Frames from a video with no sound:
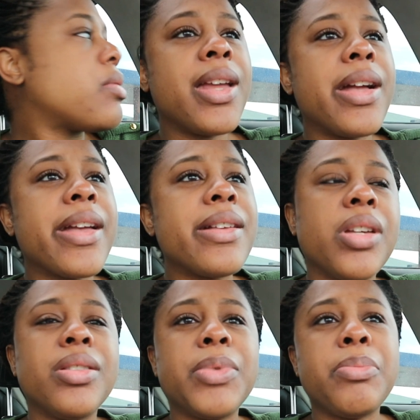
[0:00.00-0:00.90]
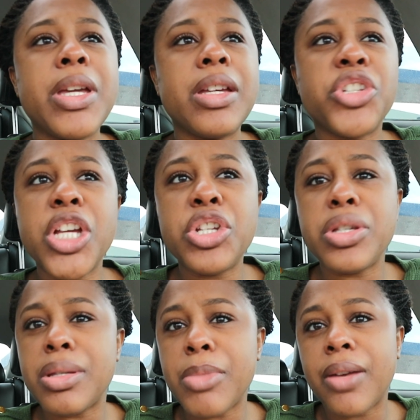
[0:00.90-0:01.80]
And I guess it's been making
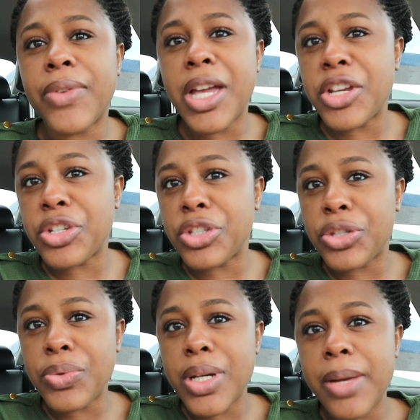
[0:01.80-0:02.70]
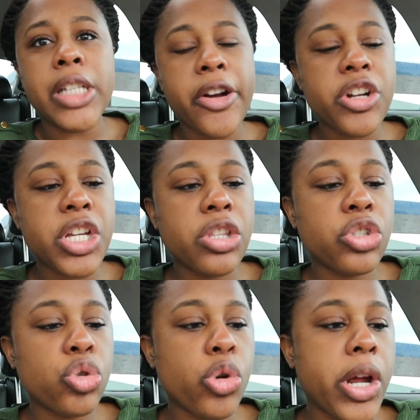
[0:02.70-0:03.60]
changes and modifications to it. Let her tell the
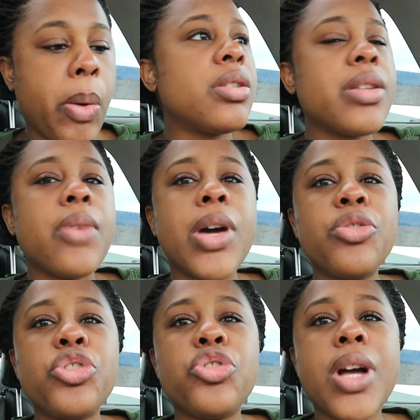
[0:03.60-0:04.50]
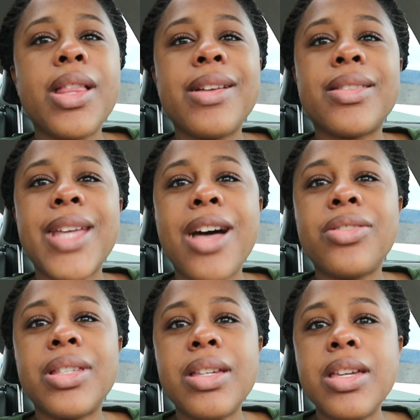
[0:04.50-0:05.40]
story. So it's like, why don't you try like
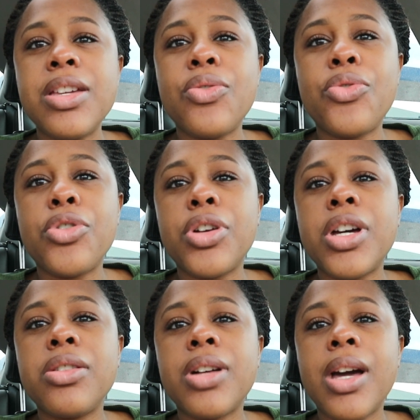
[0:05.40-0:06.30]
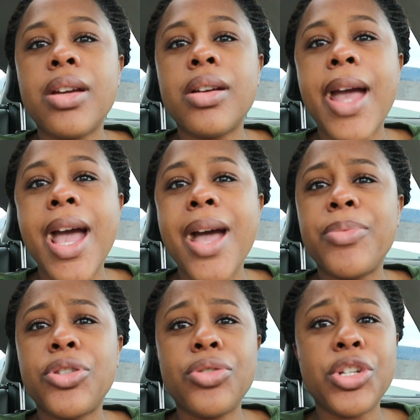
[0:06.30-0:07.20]
Style C or other kind of
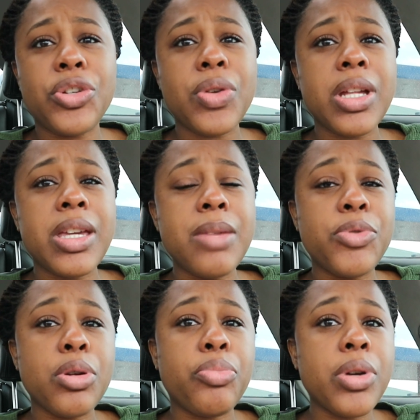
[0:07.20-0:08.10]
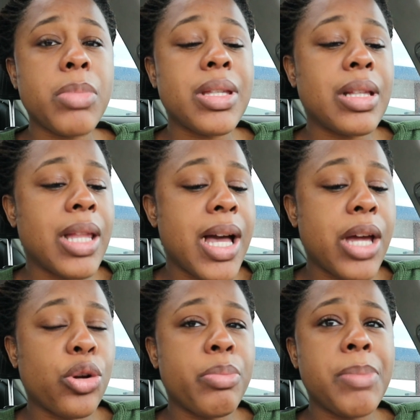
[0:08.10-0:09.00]
apps so that you can keep your appointments in
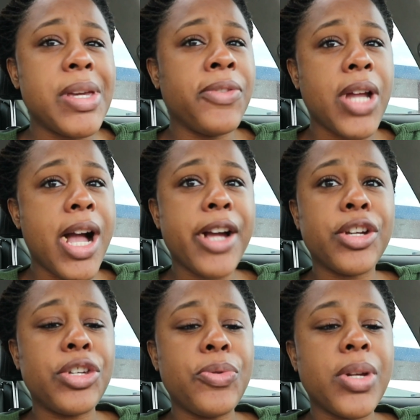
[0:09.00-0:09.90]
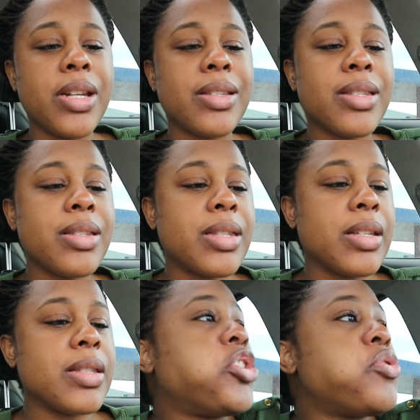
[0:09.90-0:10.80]
line, or maybe even hire you an
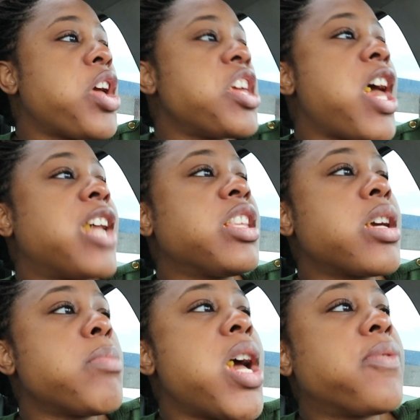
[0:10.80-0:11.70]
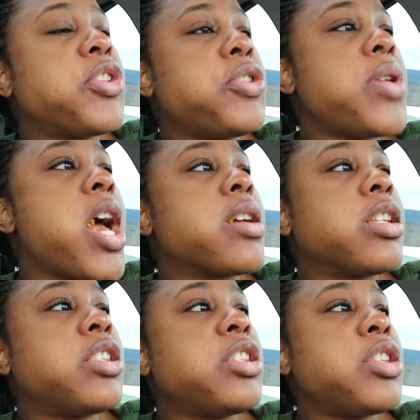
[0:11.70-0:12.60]
assistant. She was like, yeah, I think I'm gonna have to do that
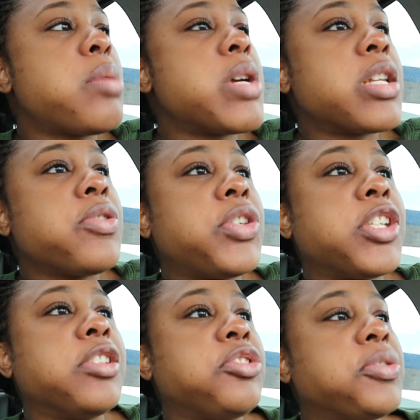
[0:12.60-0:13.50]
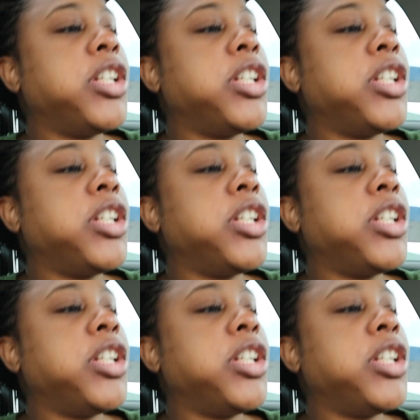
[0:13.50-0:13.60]
because this don't make no sense.